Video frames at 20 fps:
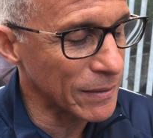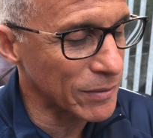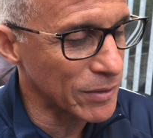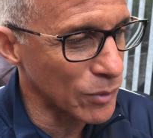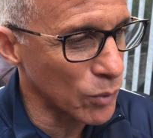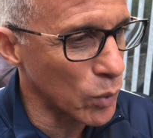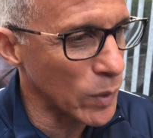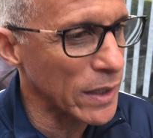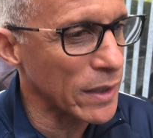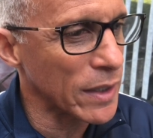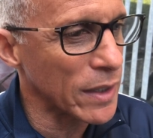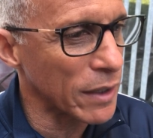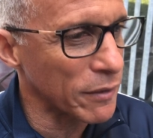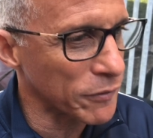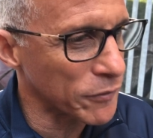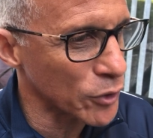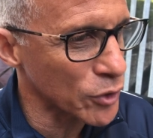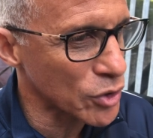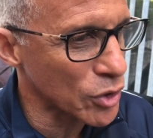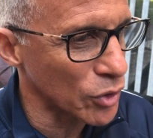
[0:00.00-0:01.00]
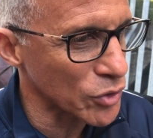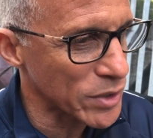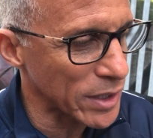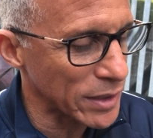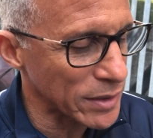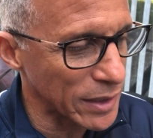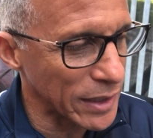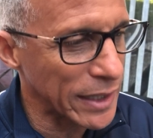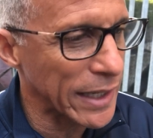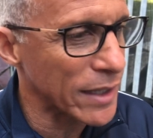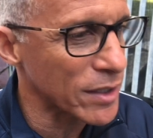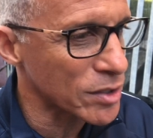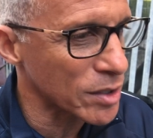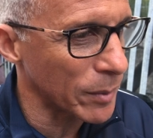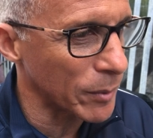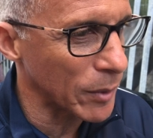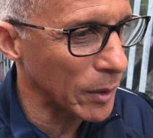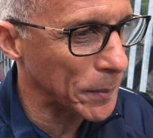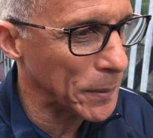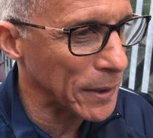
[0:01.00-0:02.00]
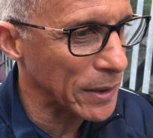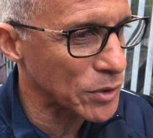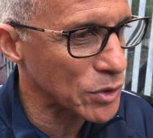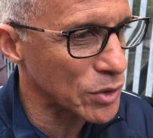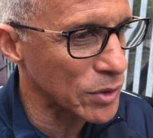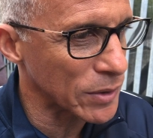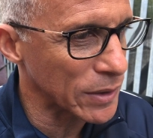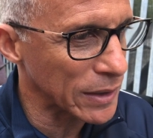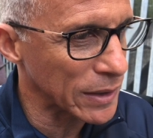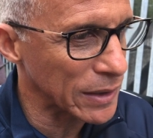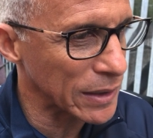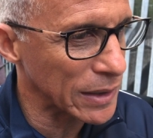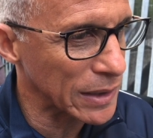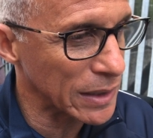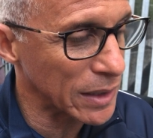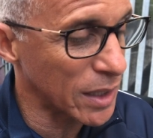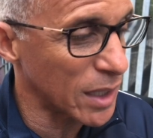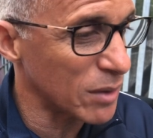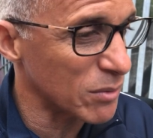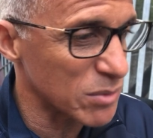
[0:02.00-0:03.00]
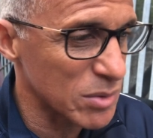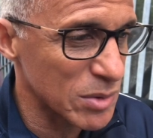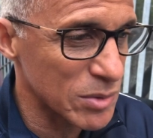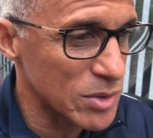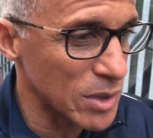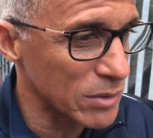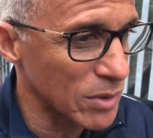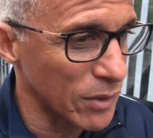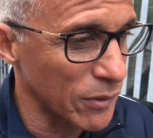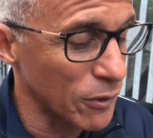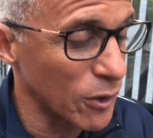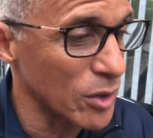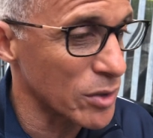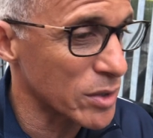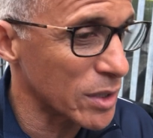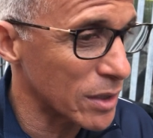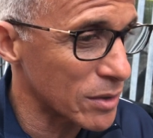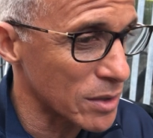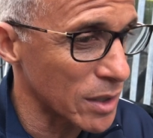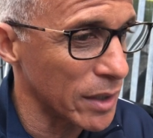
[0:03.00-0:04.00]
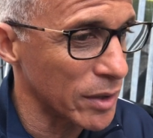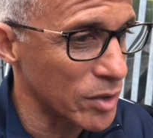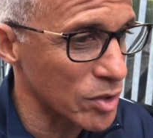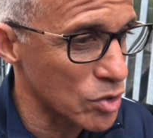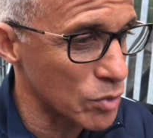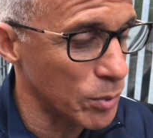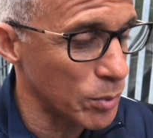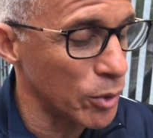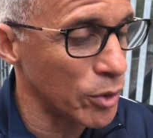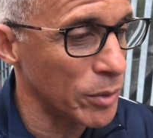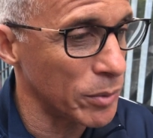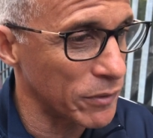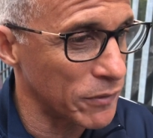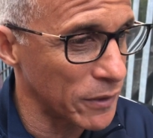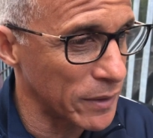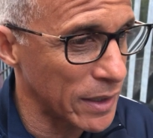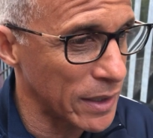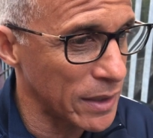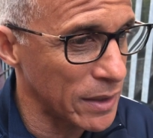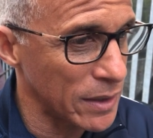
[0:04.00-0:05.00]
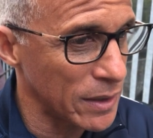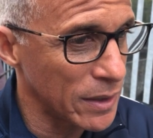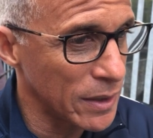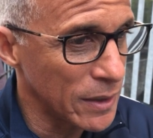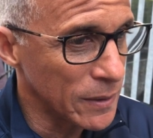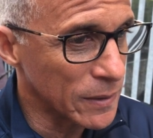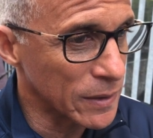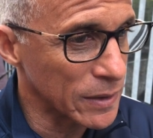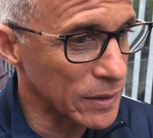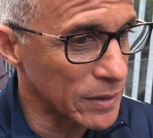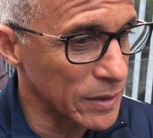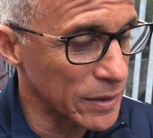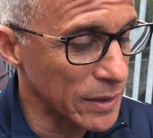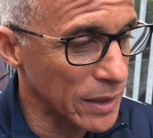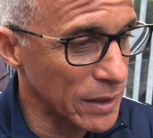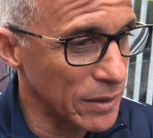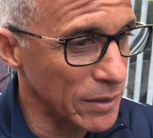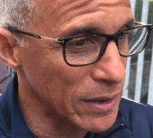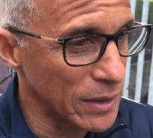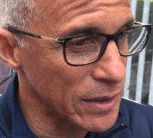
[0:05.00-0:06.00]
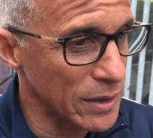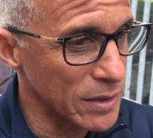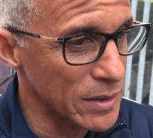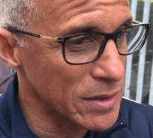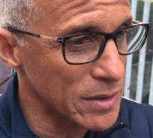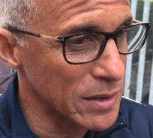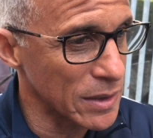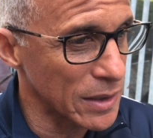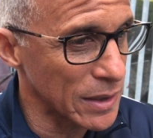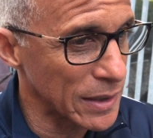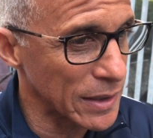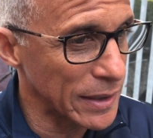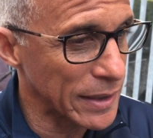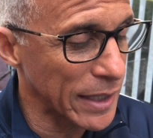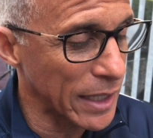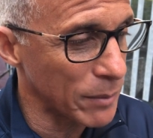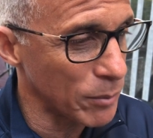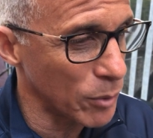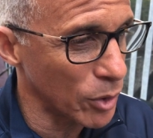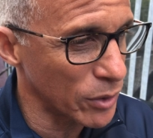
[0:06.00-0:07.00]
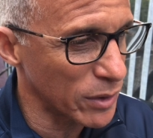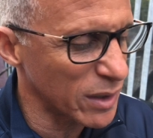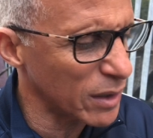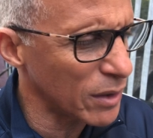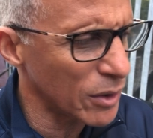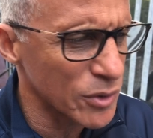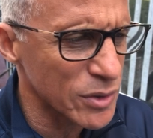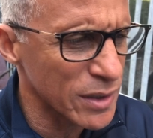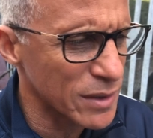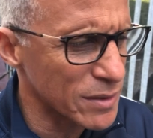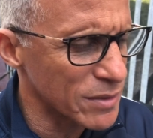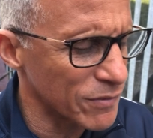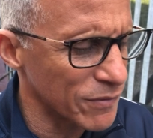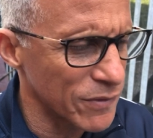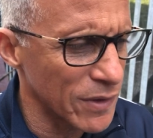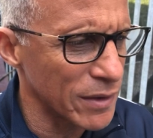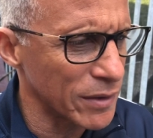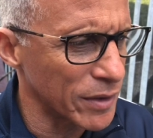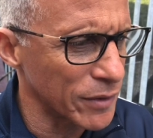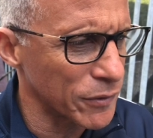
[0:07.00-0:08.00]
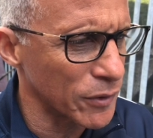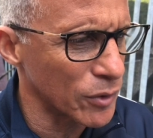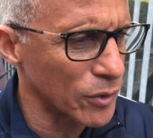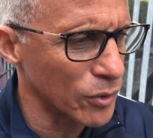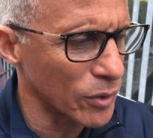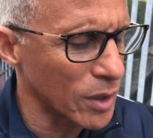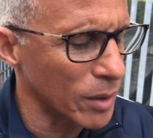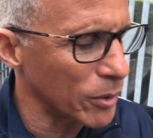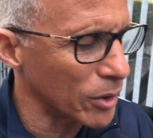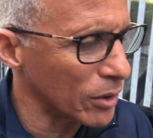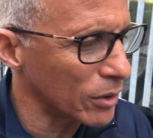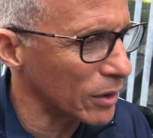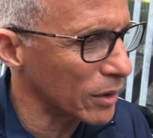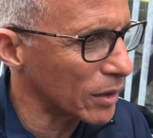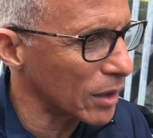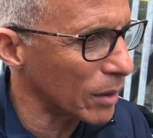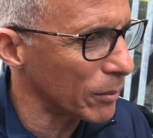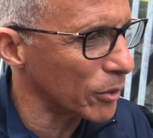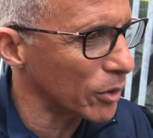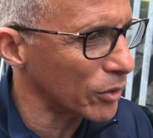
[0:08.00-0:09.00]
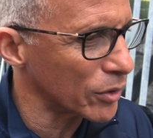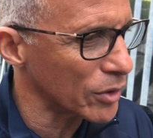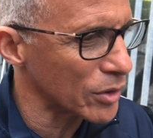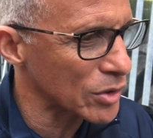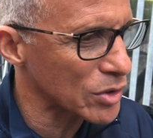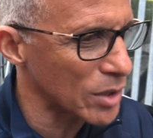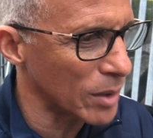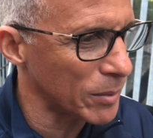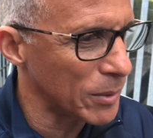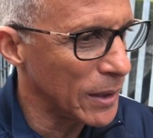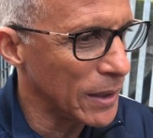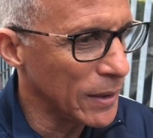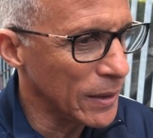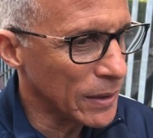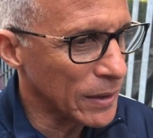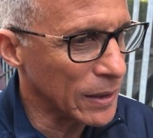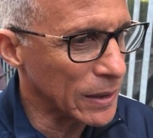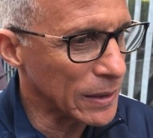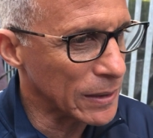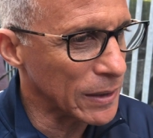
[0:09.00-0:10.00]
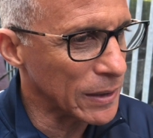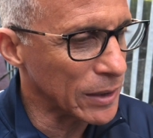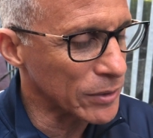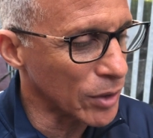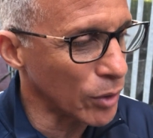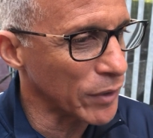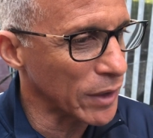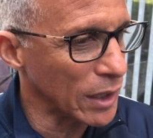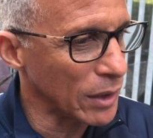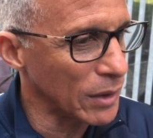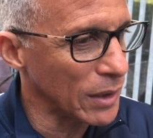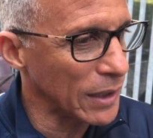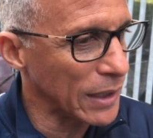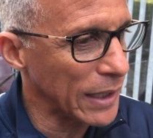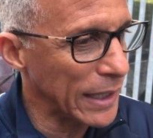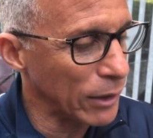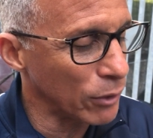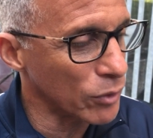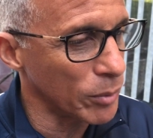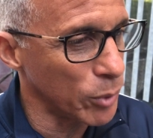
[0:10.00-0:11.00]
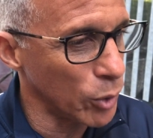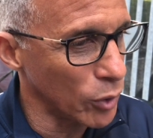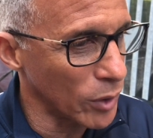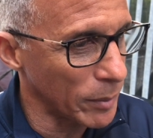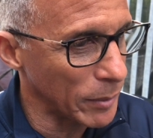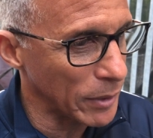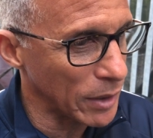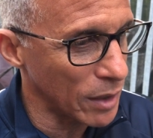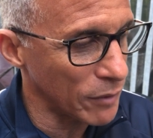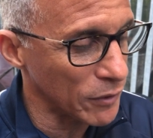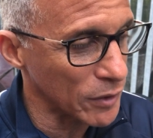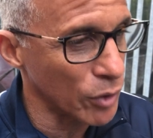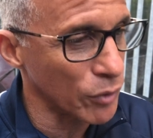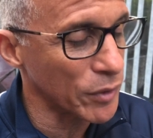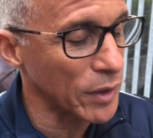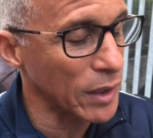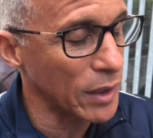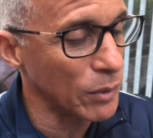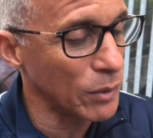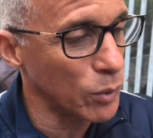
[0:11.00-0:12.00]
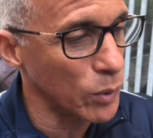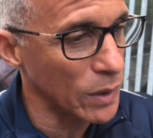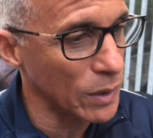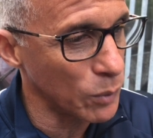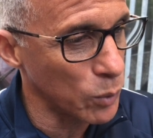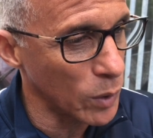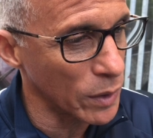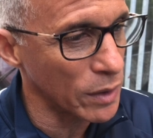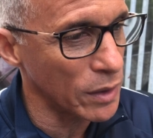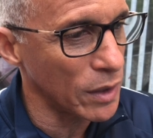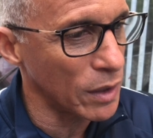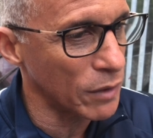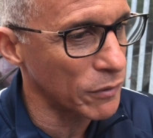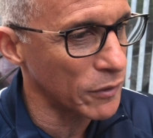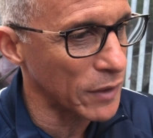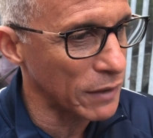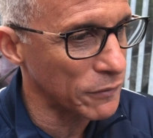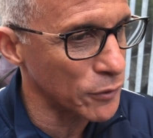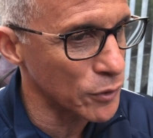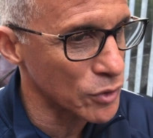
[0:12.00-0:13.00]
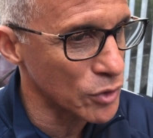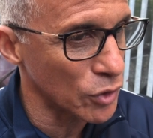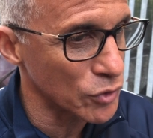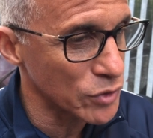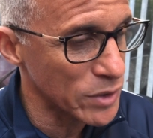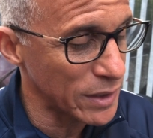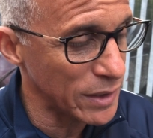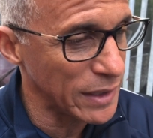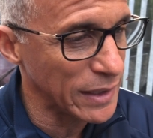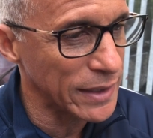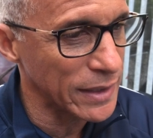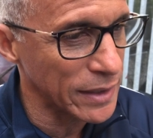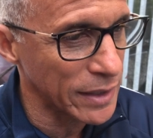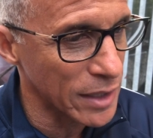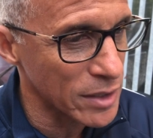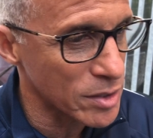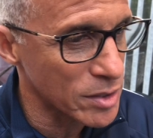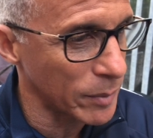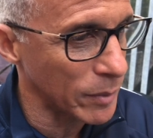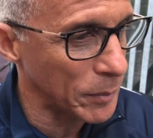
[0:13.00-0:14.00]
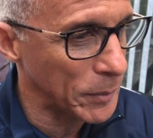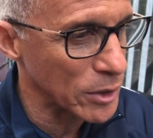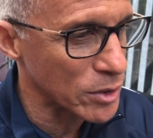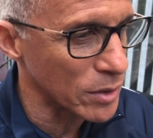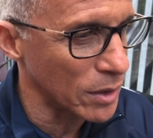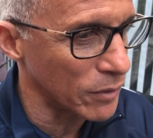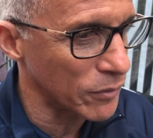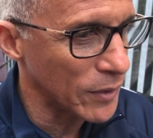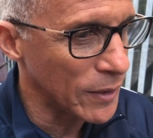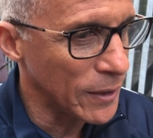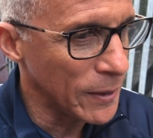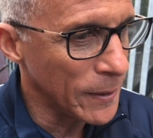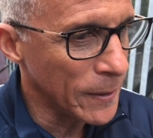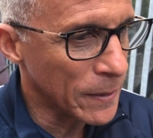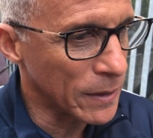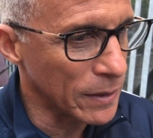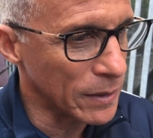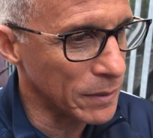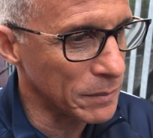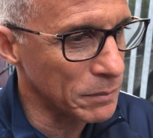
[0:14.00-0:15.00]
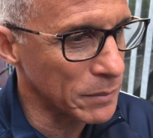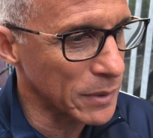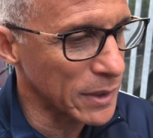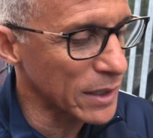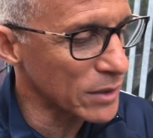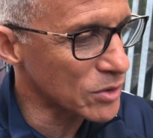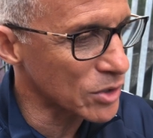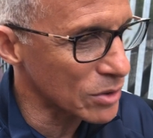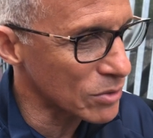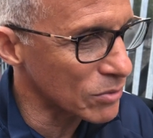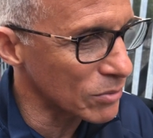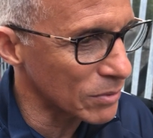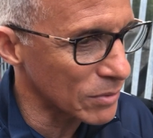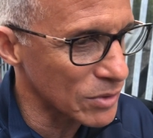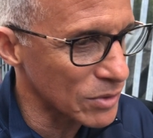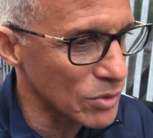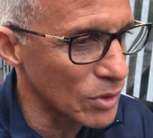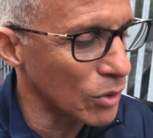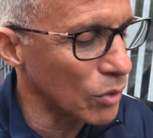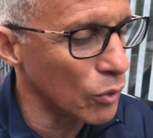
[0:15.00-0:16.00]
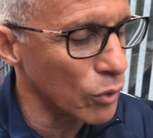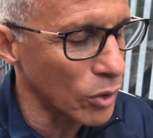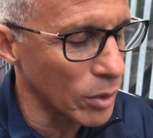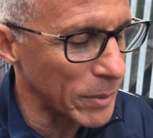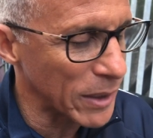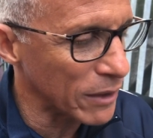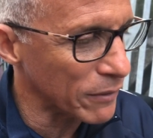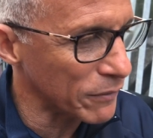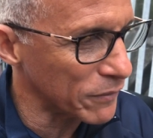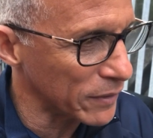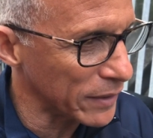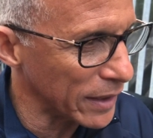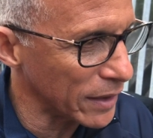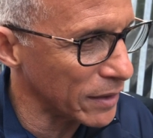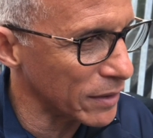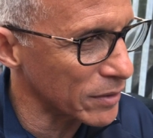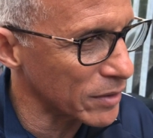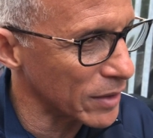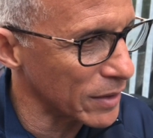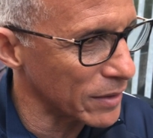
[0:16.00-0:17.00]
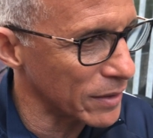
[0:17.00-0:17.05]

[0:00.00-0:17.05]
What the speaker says: to win that first contact and get us up the pitch. And again, I've got to say, slightly disappointed with Verdane today. He's came on, and I know it's very difficult coming on as a sub. I don't think he held the ball up enough. I don't think he won enough of that first contact, and he didn't get us up the pitch enough. But that's just, it's not all about Verdane.